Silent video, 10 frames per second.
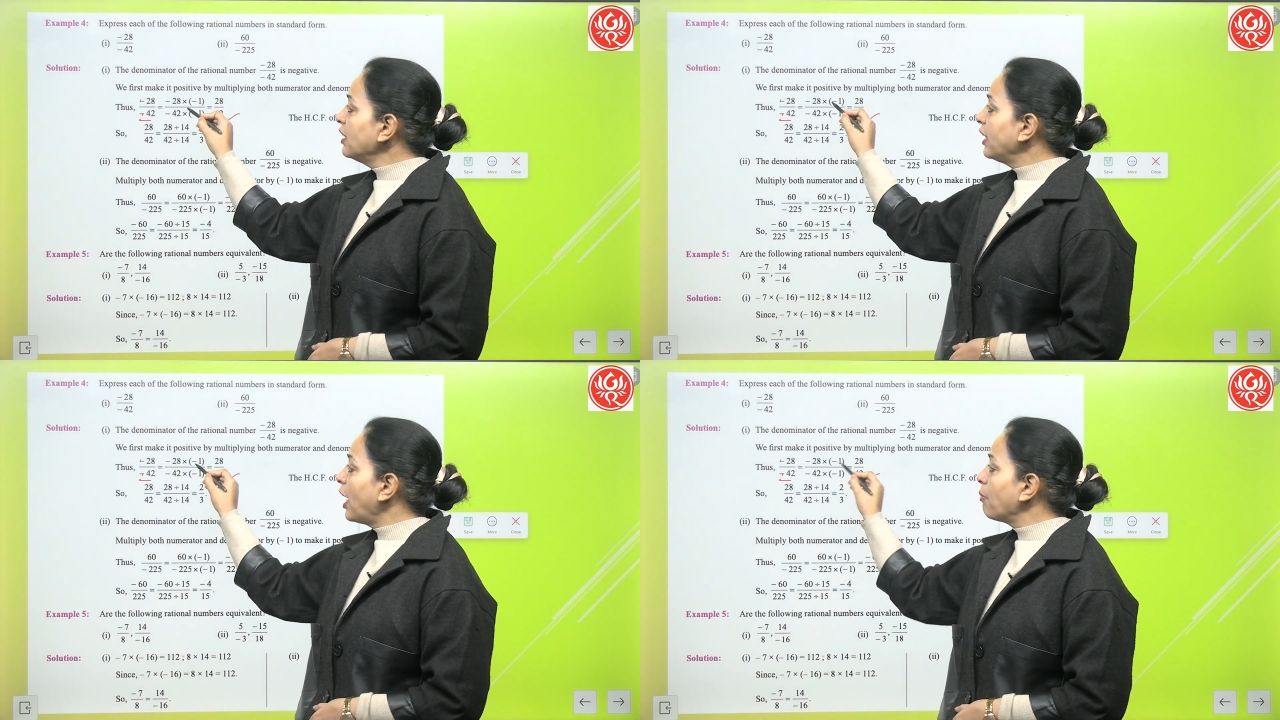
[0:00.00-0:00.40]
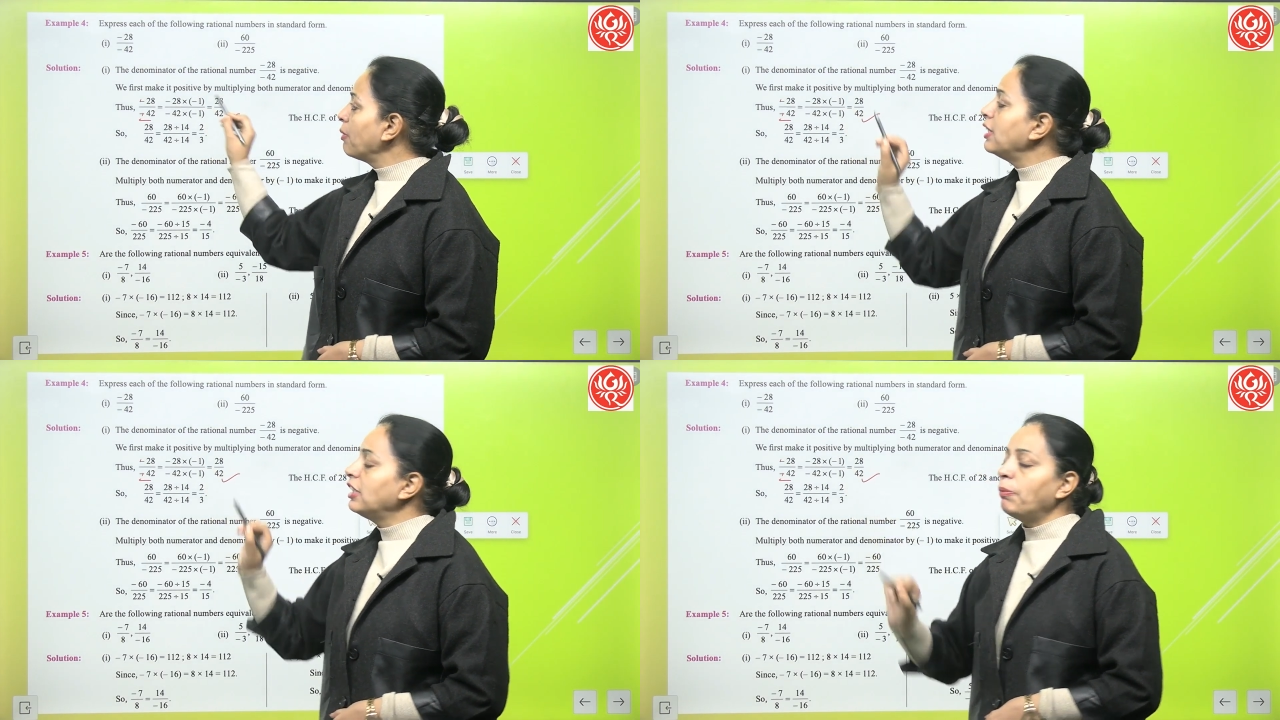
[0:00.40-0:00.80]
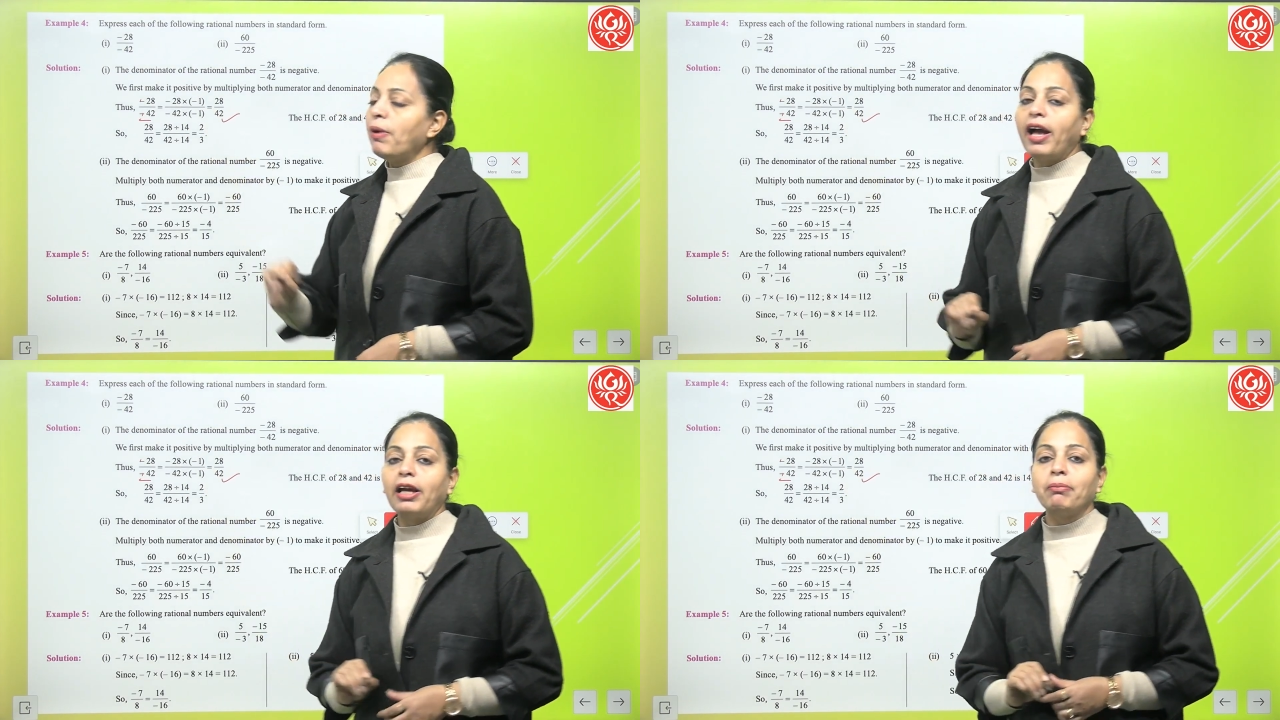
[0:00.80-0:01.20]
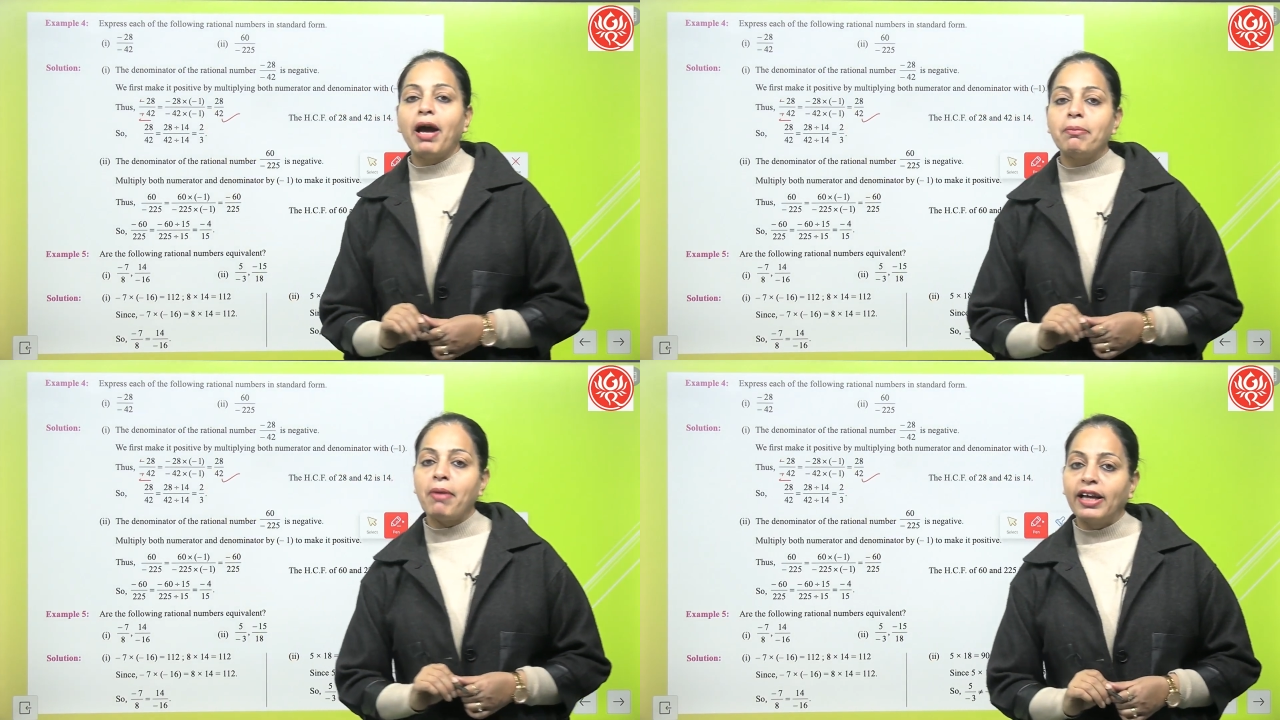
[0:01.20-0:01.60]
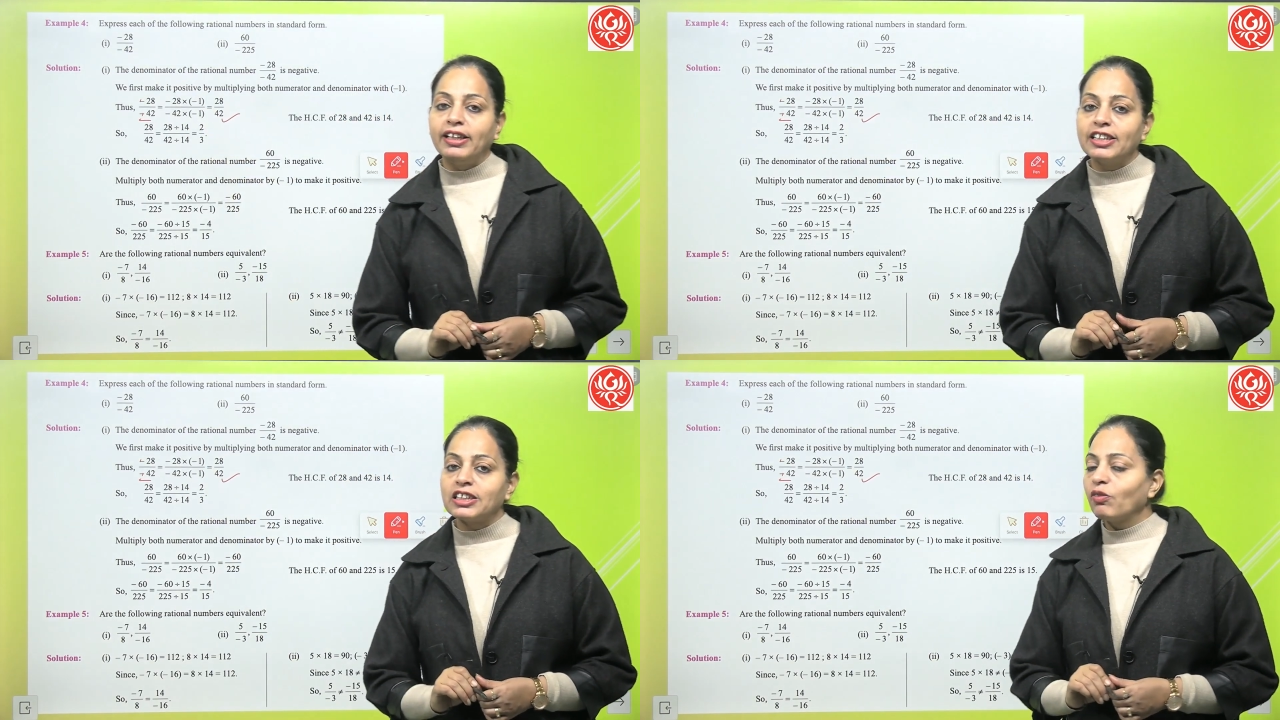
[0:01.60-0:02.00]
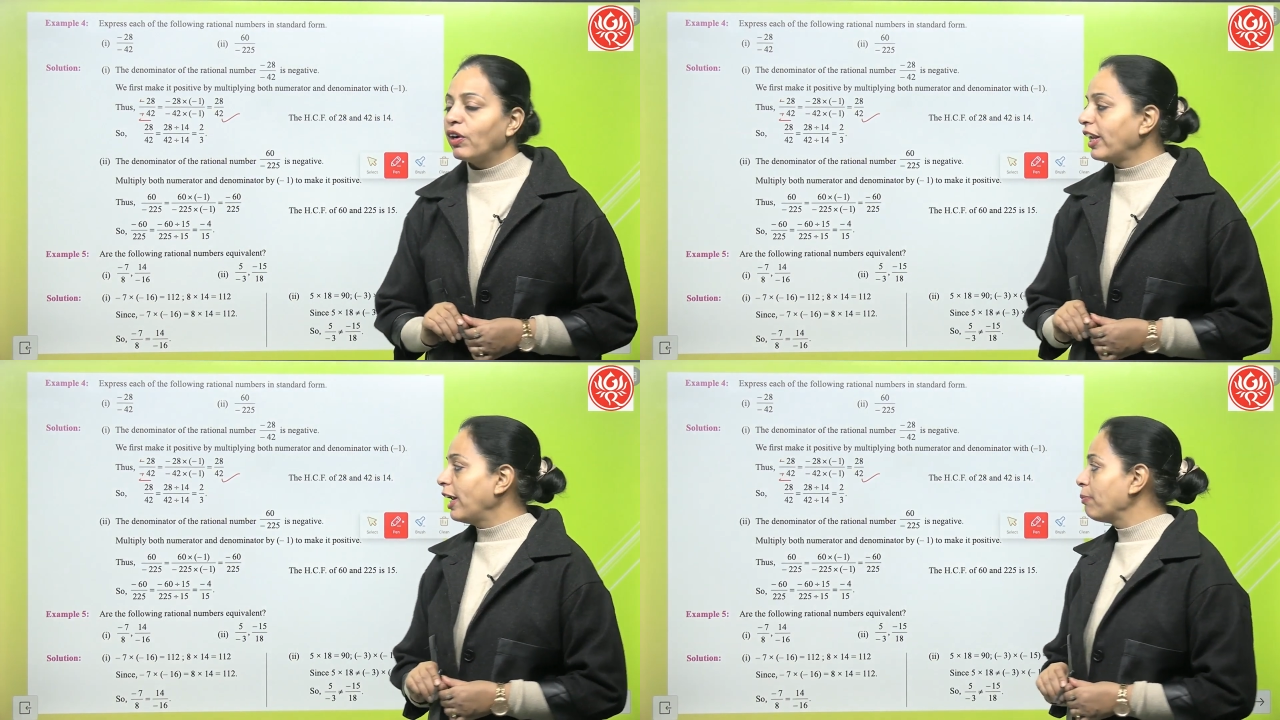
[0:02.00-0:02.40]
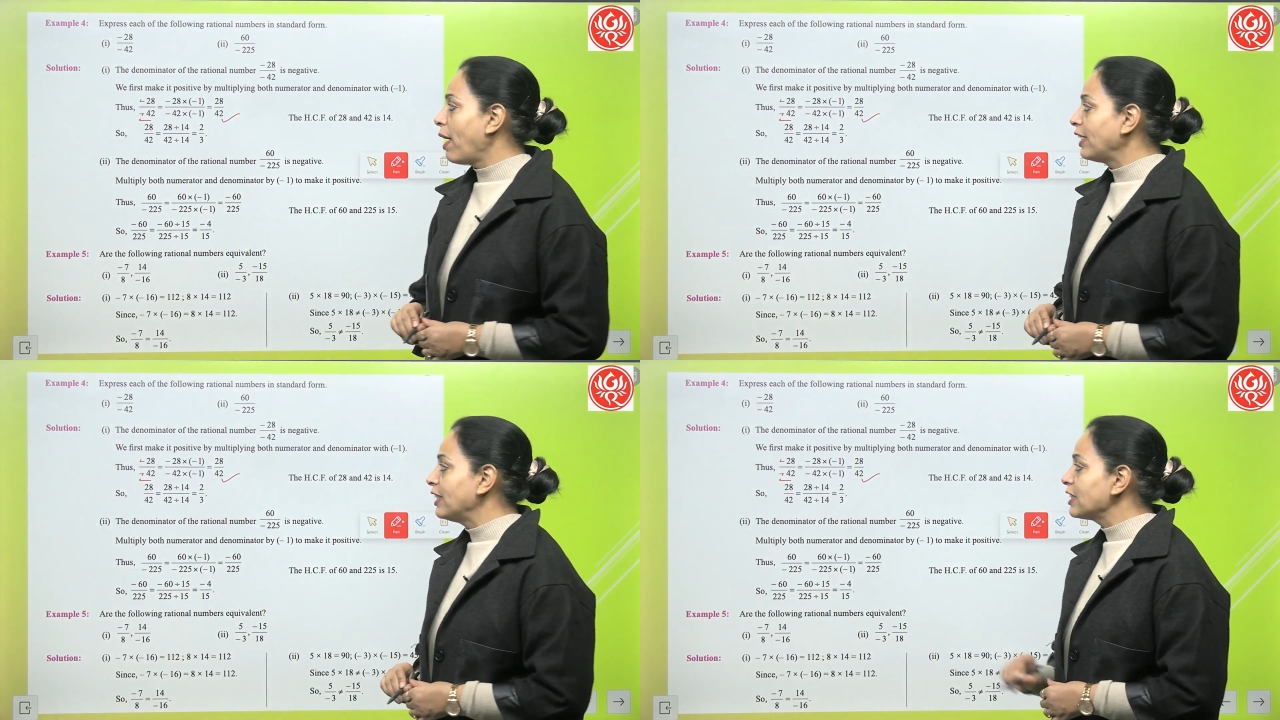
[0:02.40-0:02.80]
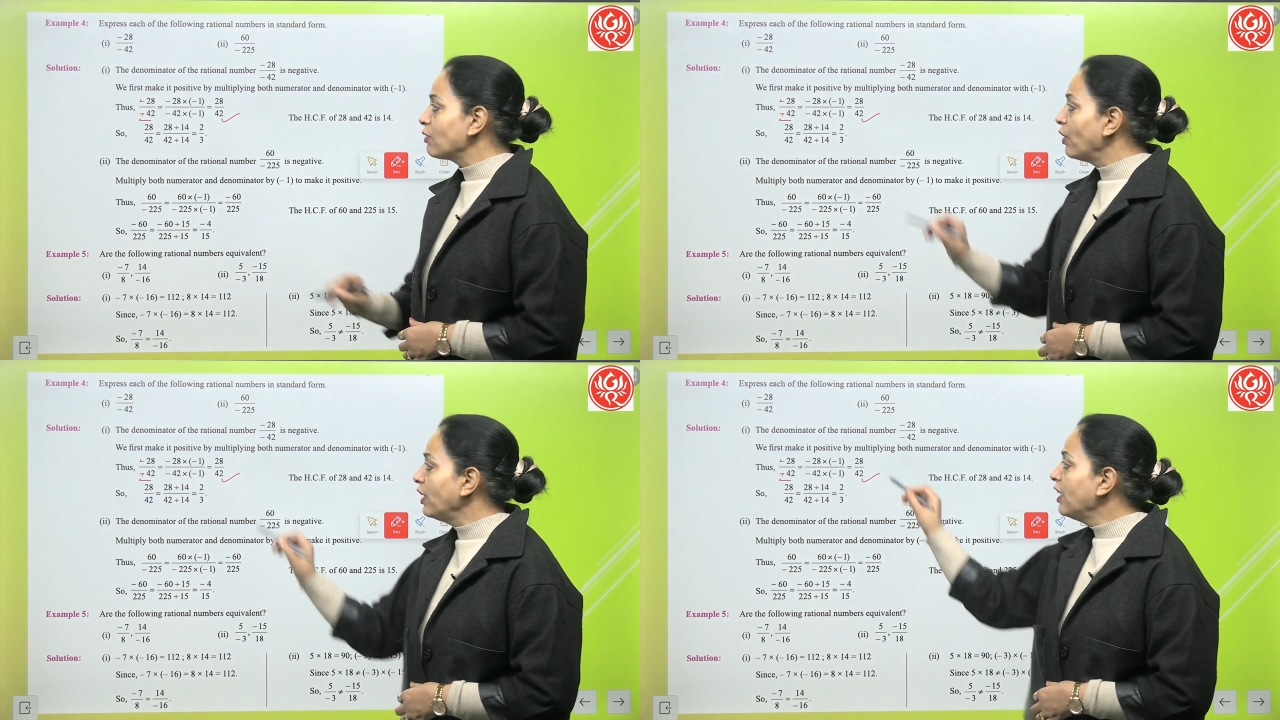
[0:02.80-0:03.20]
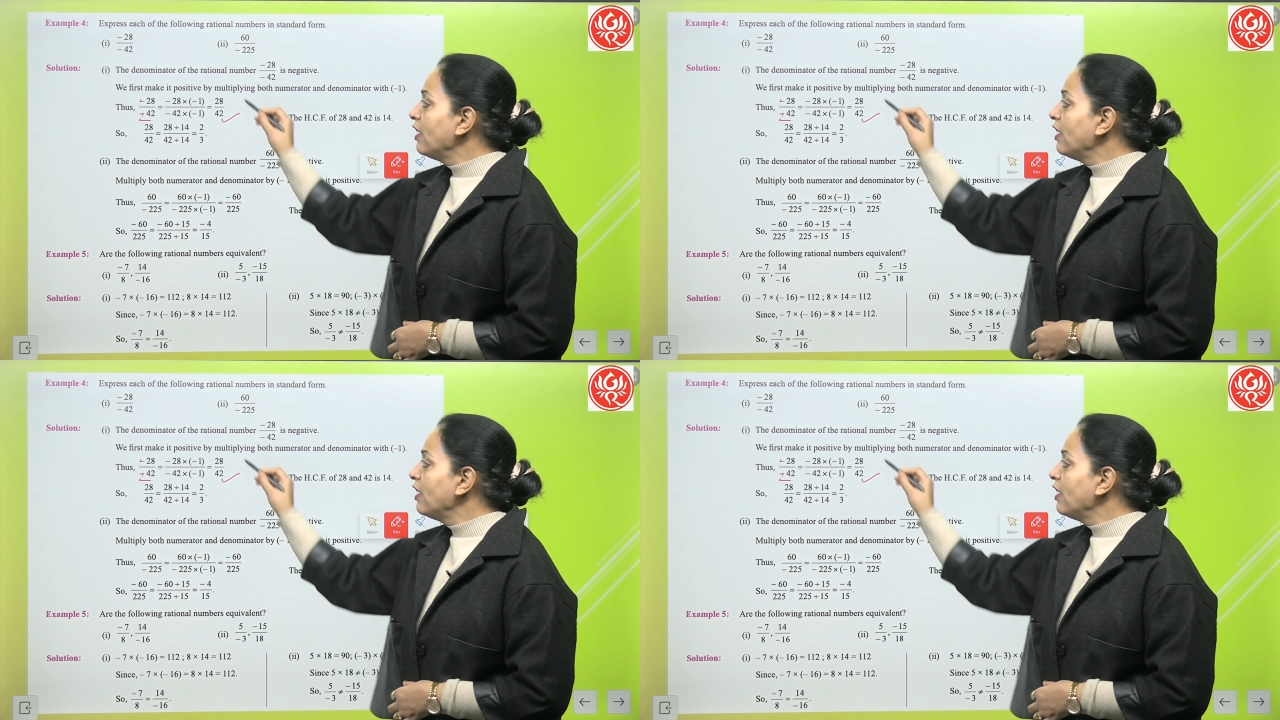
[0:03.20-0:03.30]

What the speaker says: They are multiplying by minus 1 and minus 1.